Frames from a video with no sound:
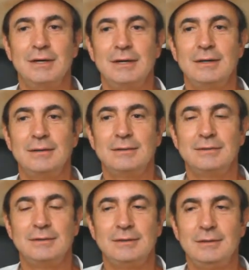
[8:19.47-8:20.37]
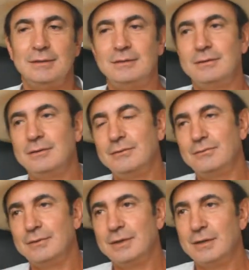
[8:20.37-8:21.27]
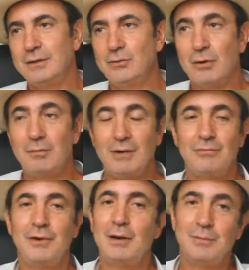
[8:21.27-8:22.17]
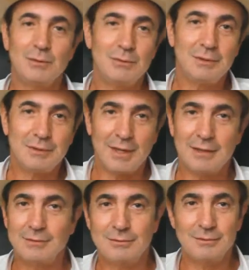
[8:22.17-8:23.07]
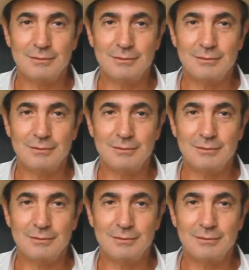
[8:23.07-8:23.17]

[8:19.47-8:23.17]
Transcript: if a normal farmer will take